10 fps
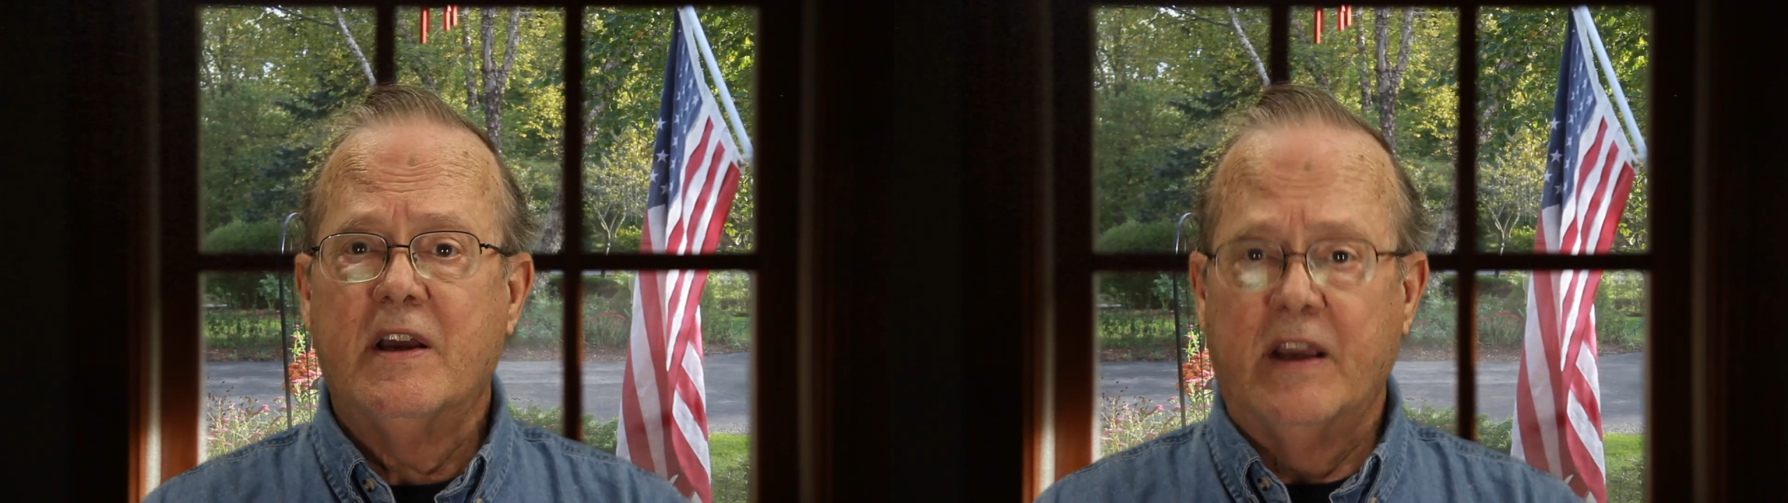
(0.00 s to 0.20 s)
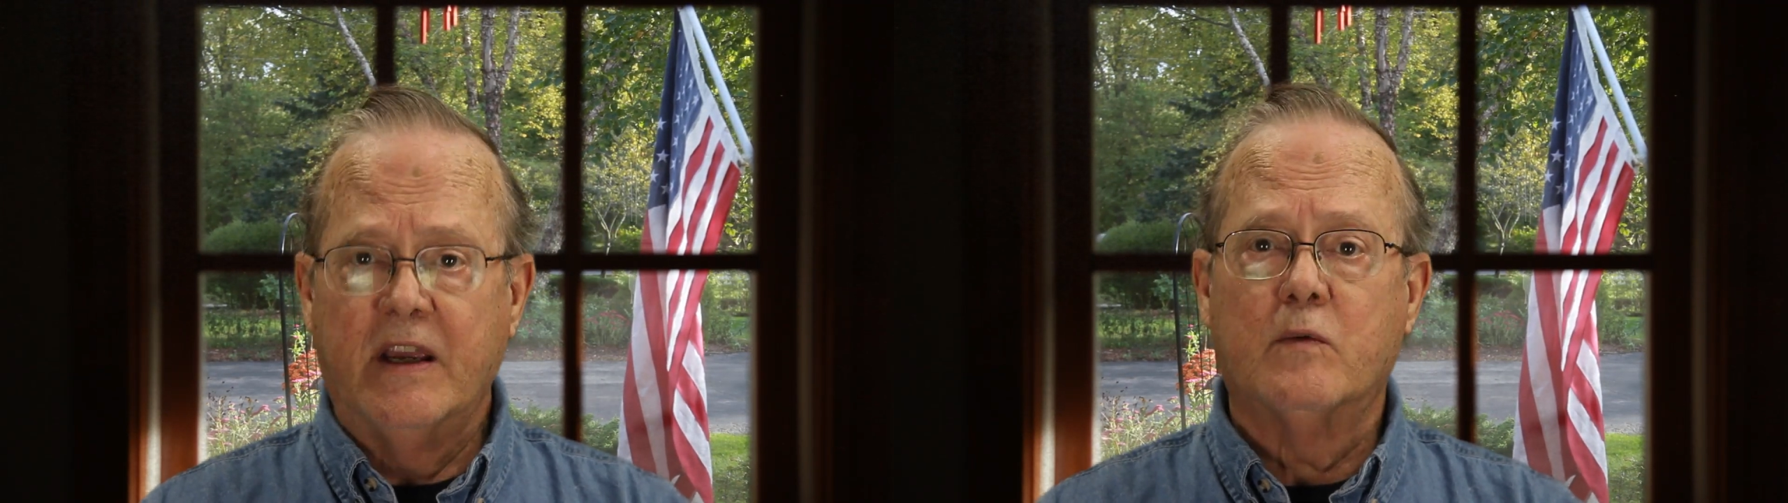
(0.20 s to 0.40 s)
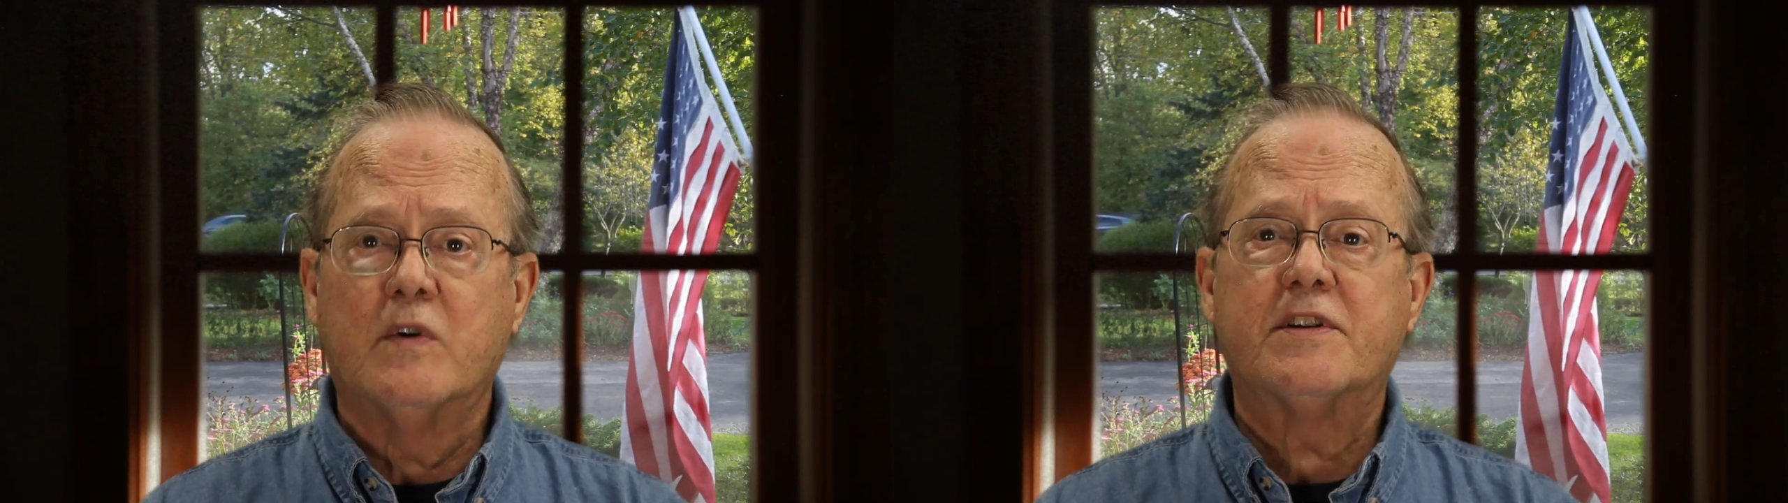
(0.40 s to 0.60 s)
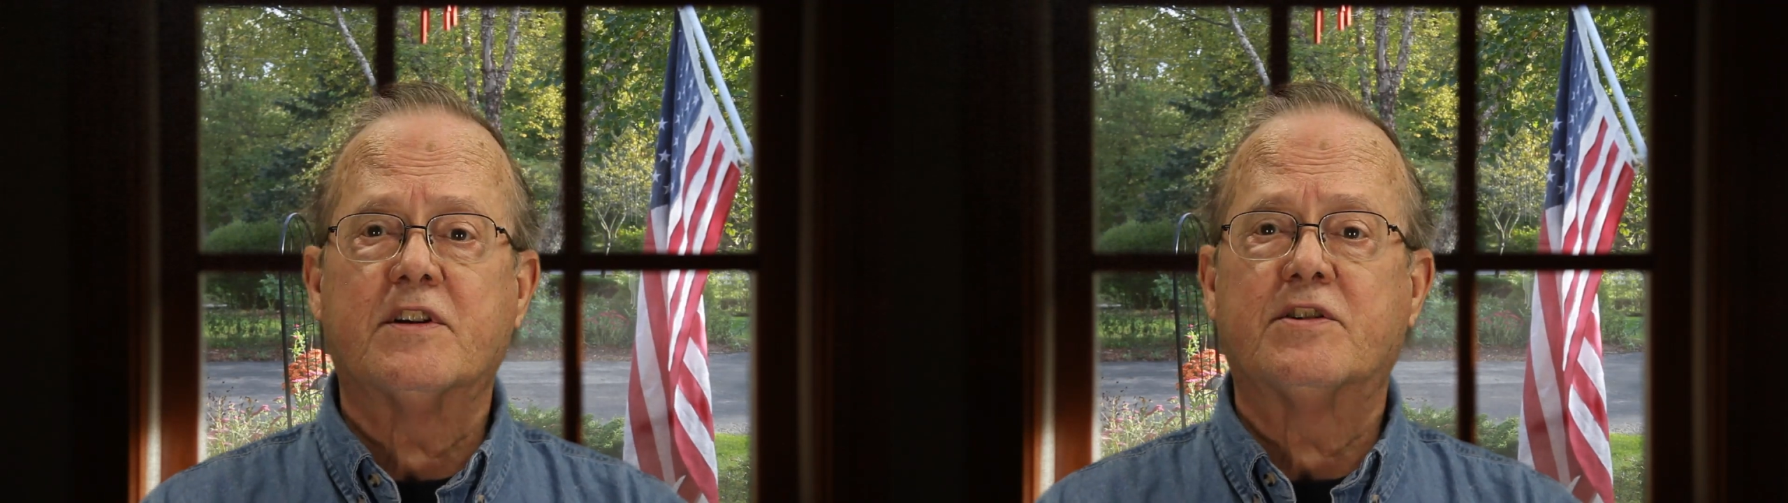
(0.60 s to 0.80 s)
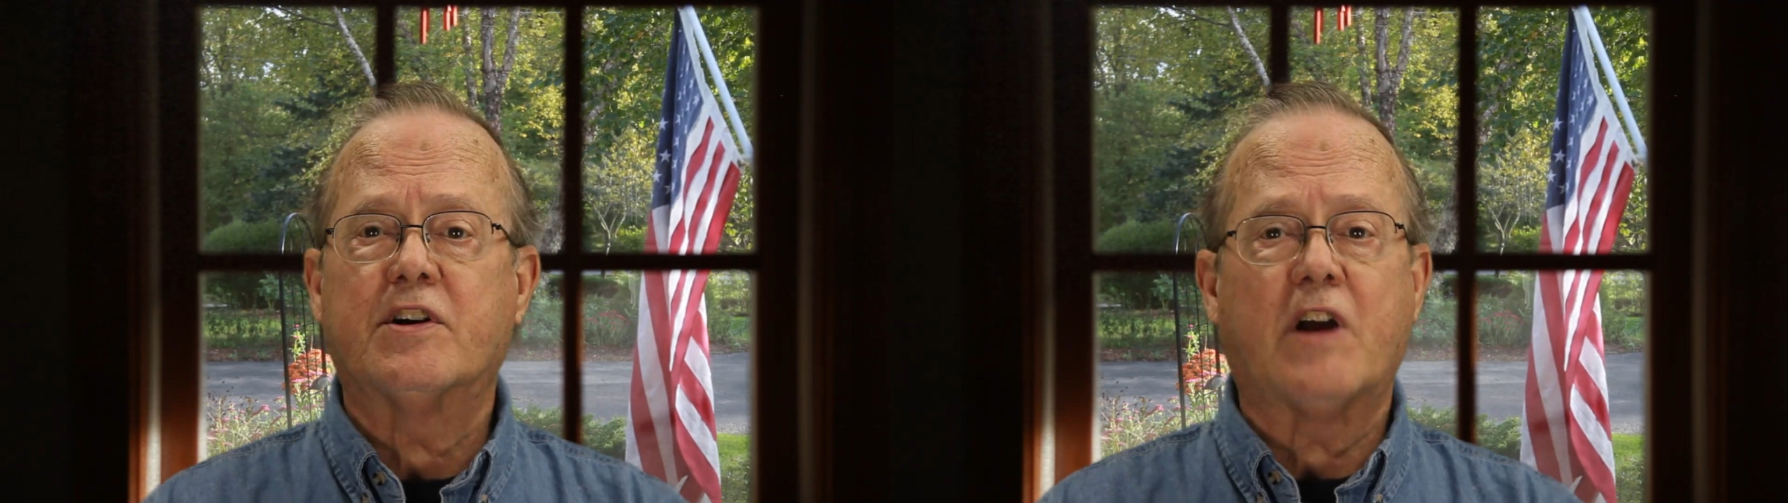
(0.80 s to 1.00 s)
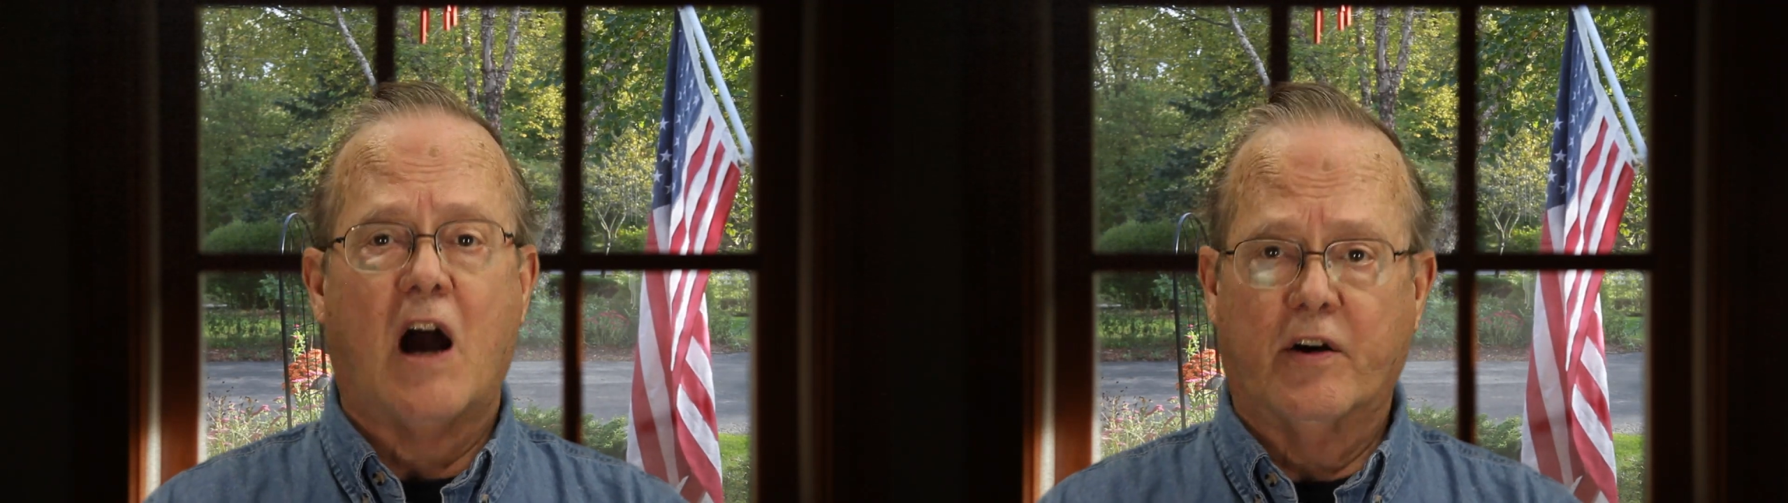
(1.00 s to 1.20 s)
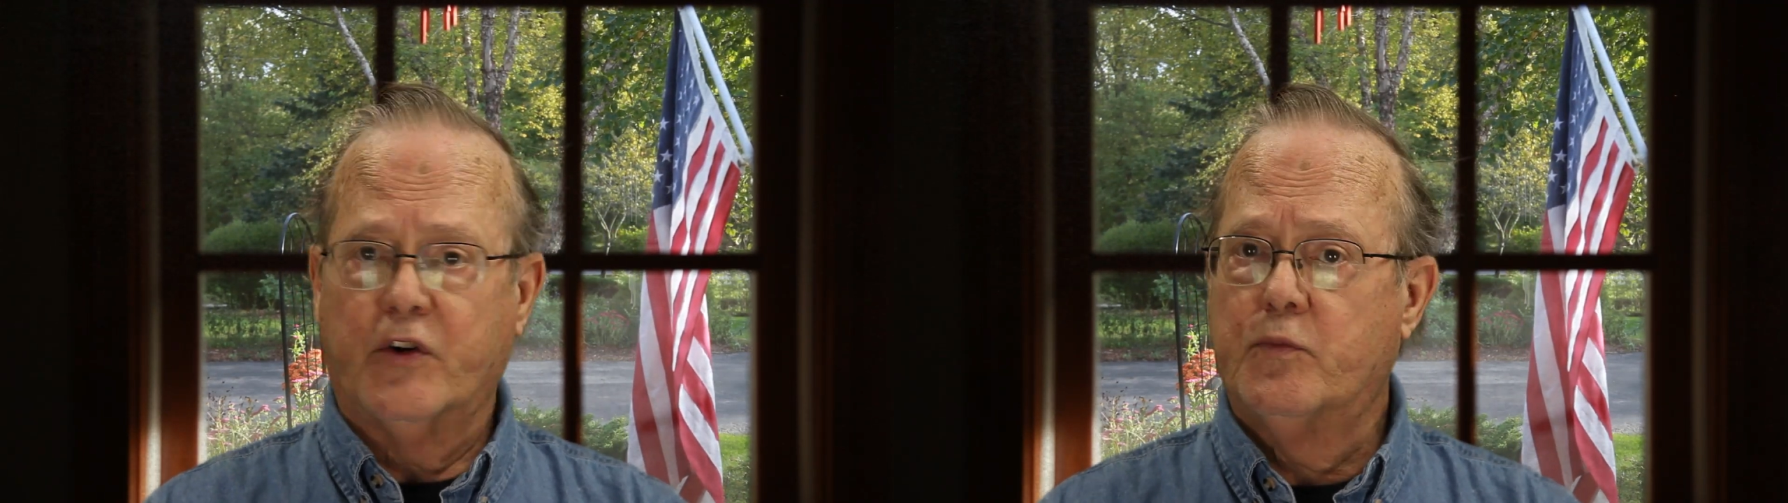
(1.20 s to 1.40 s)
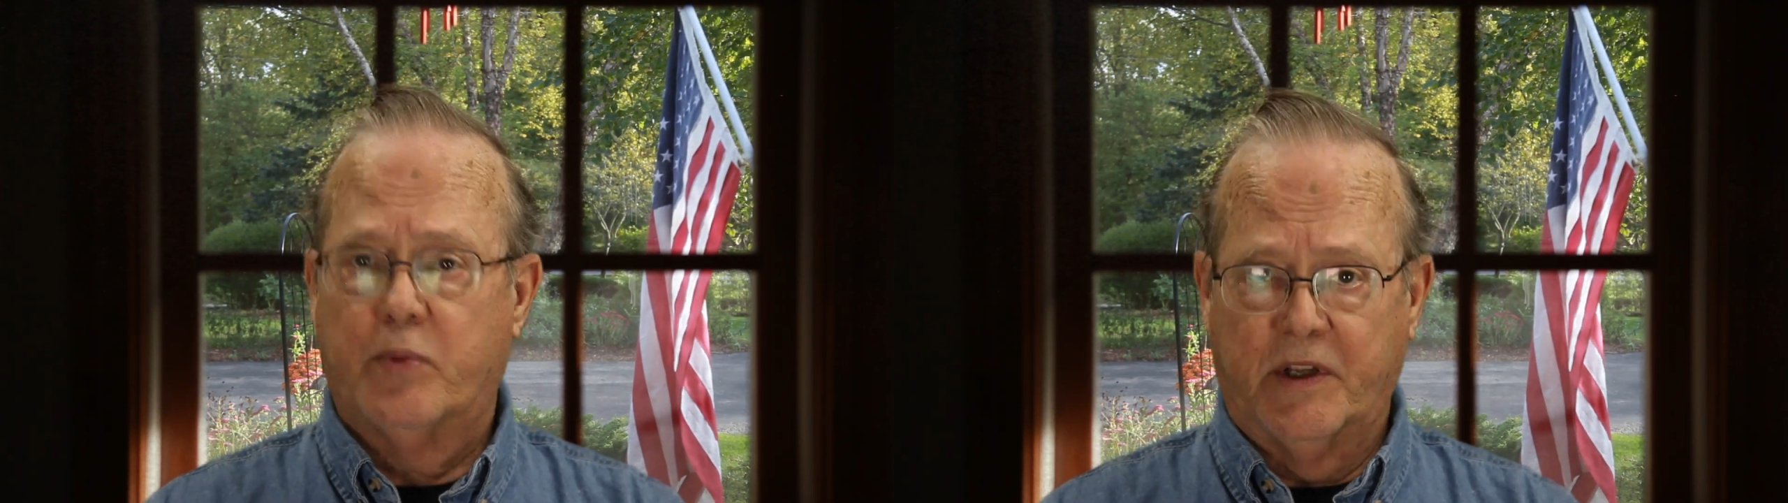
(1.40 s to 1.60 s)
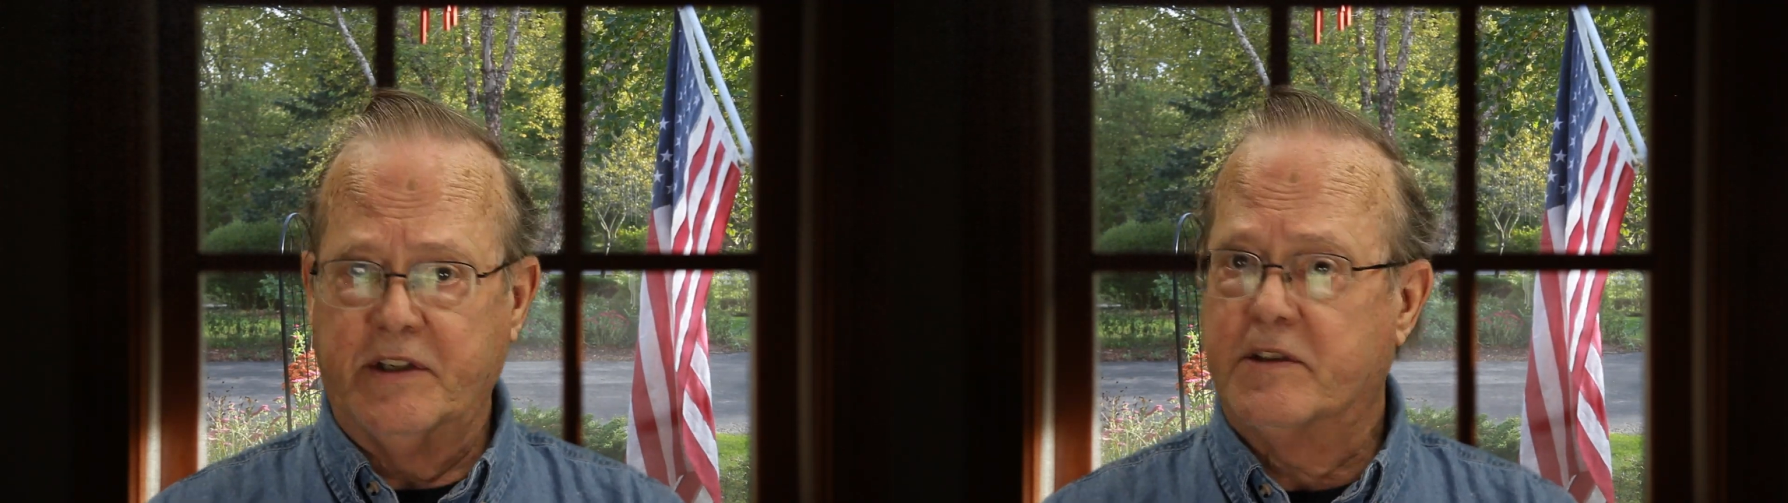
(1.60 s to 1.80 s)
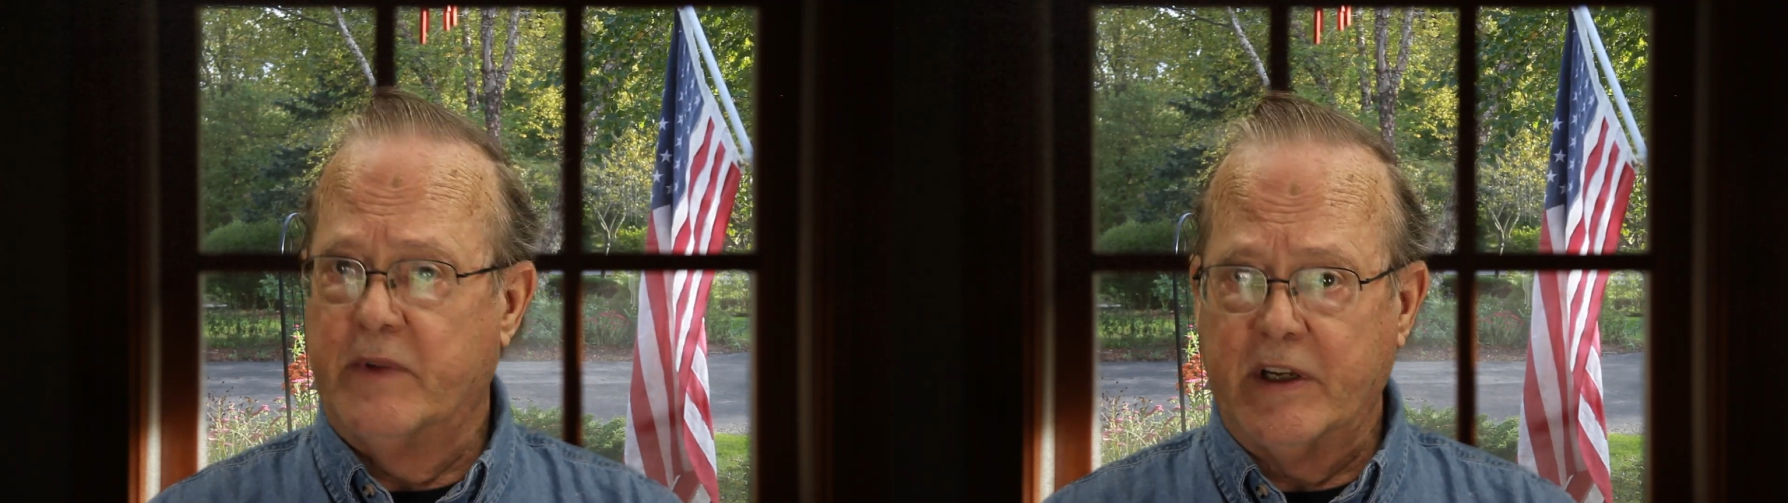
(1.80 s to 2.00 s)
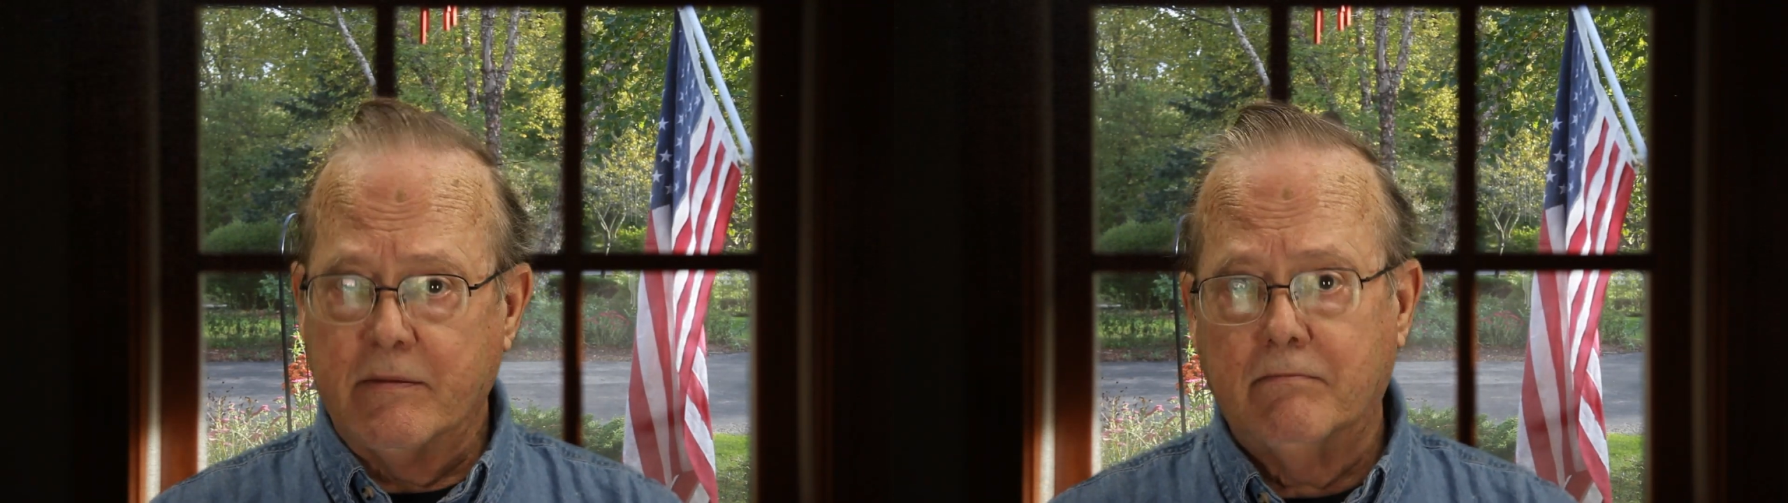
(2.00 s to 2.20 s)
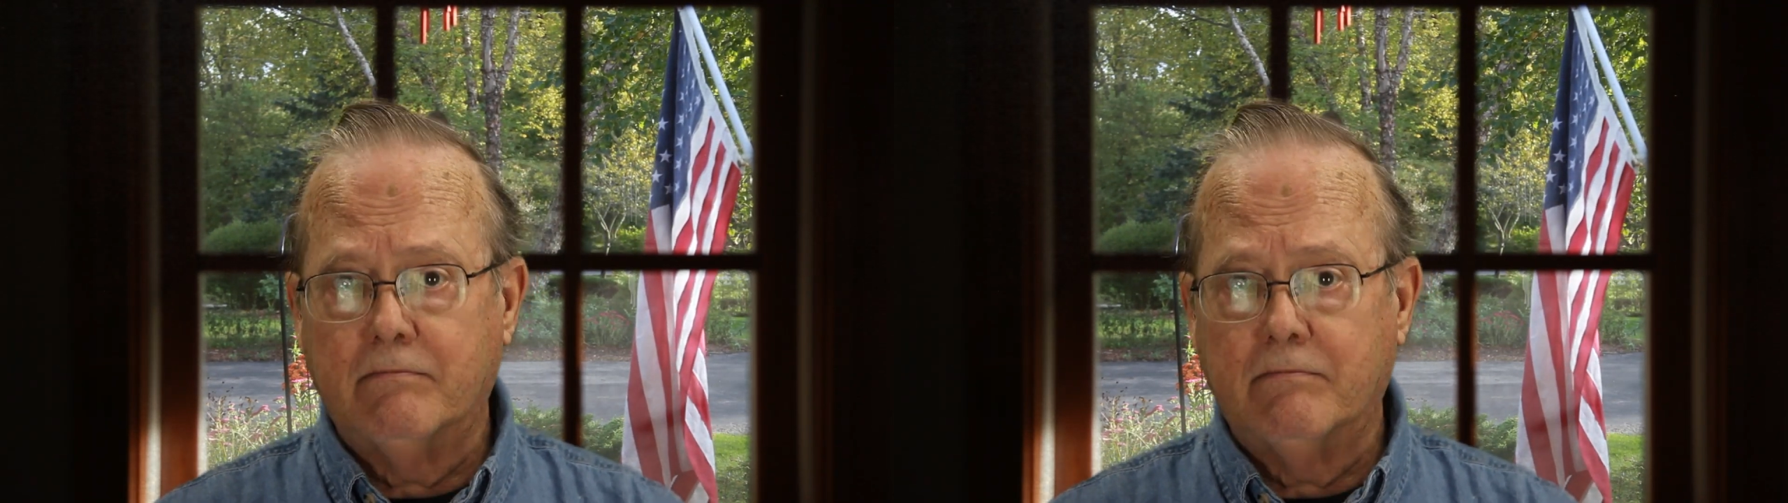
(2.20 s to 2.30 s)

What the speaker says: it was a Chicago policeman.